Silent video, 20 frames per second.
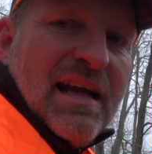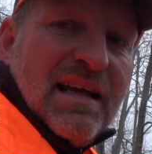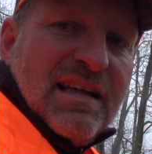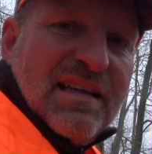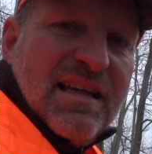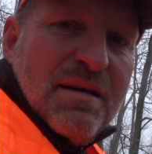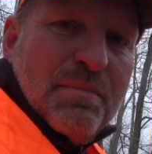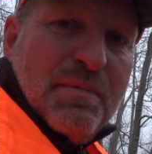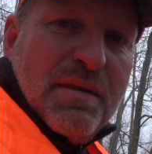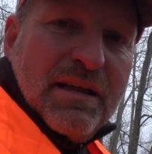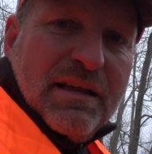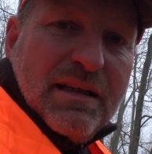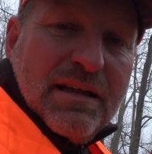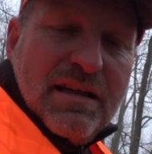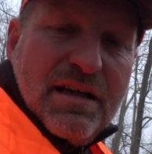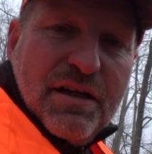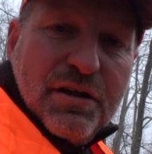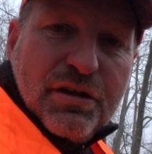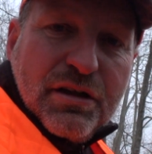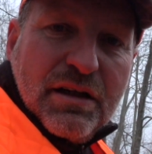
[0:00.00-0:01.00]
I keep thinking
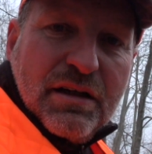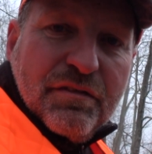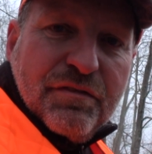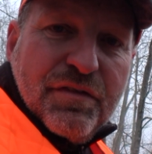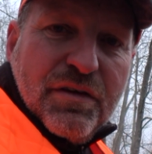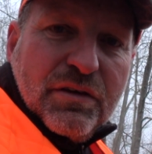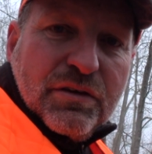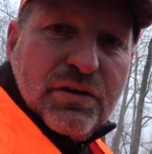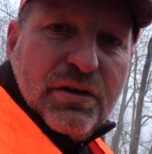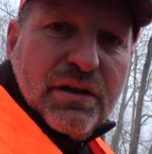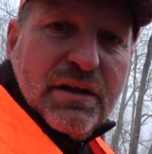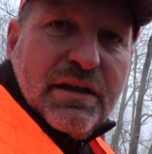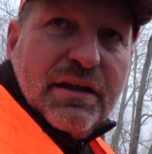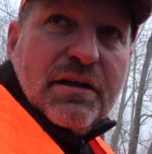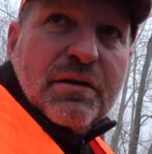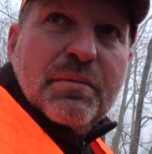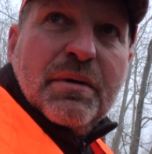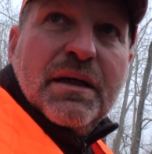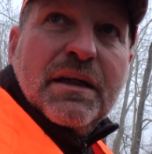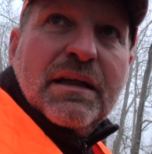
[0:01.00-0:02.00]
deer are gonna filter in
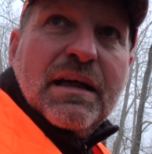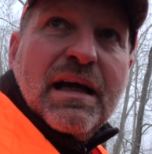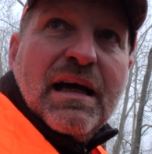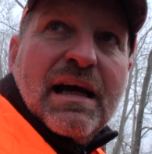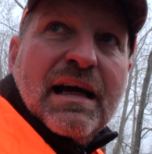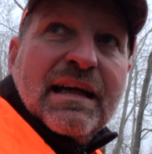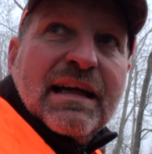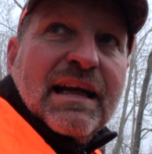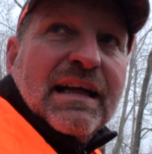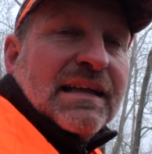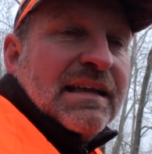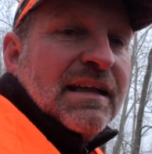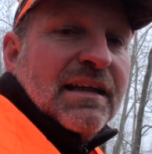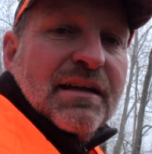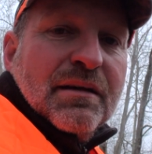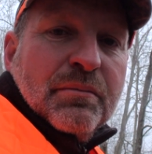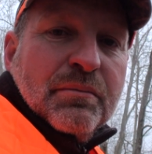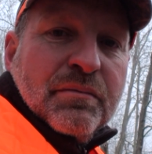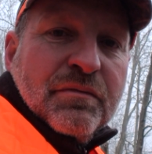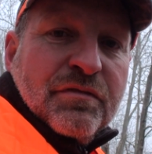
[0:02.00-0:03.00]
here, but I gotta get
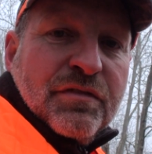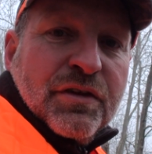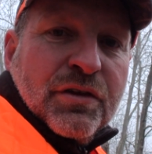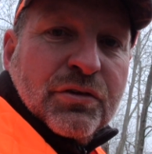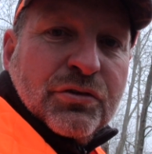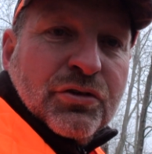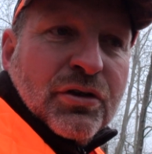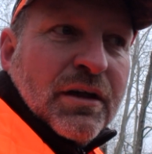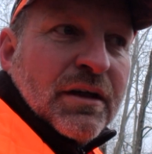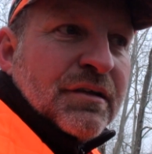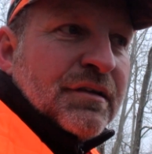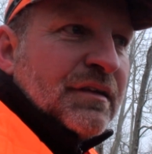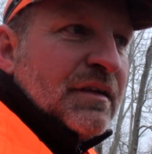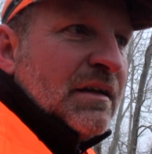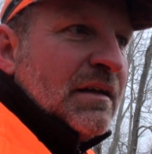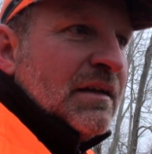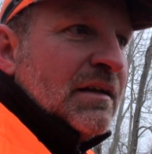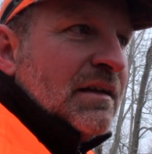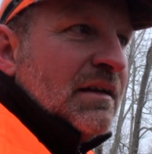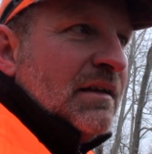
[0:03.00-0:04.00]
him field dressed
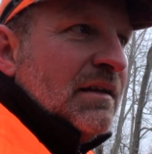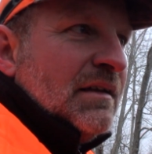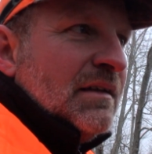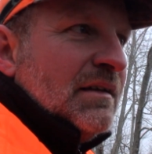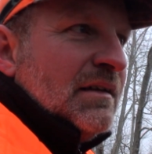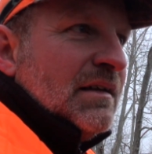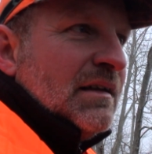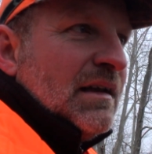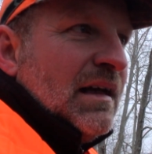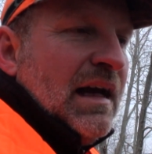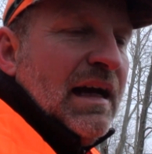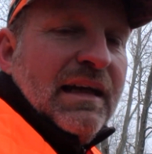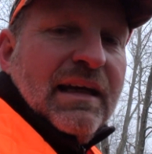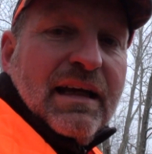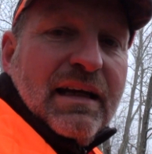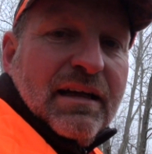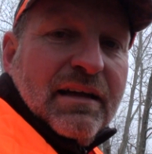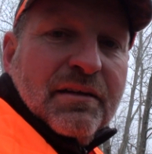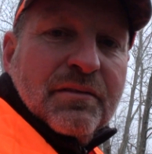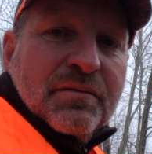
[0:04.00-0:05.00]
and I
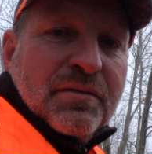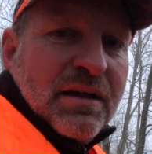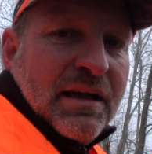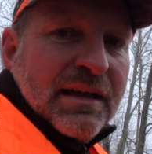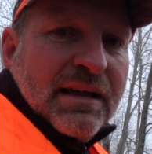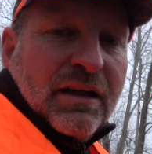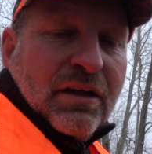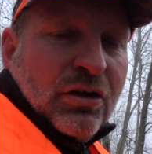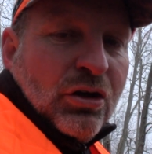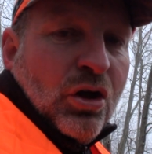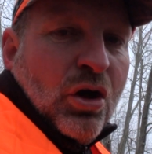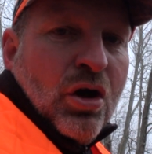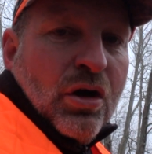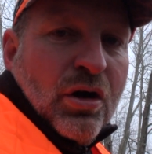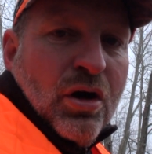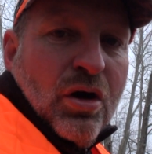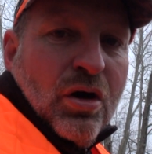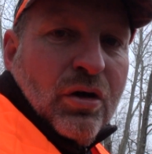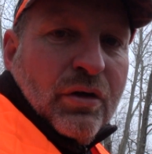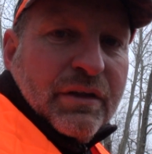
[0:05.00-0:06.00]
got to i got a long
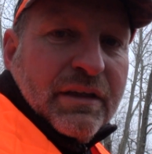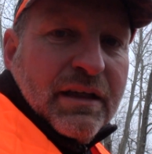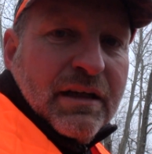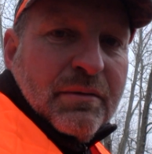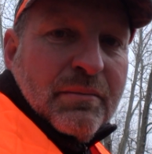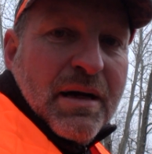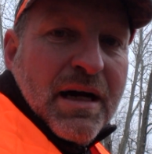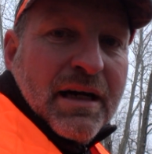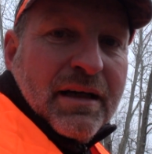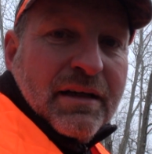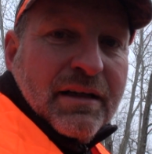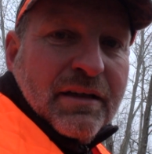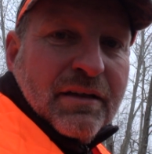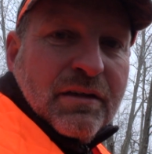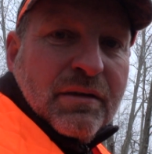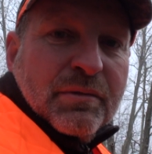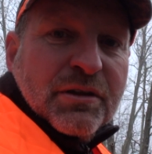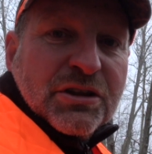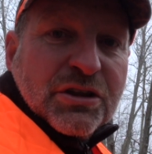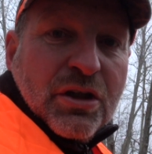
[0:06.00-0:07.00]
haul to get him out of here.
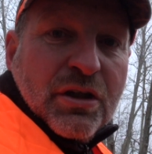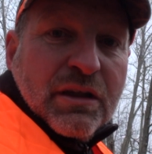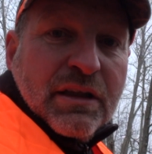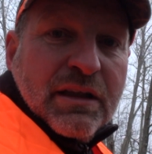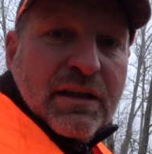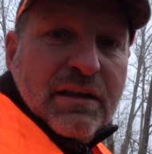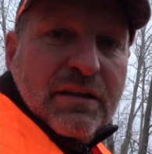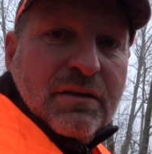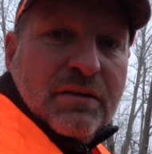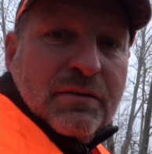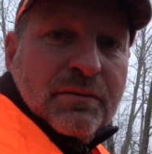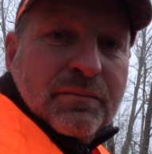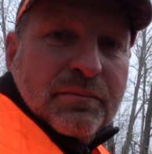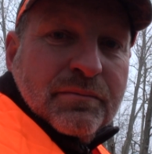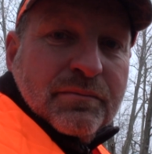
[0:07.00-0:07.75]
Let me show you the hill.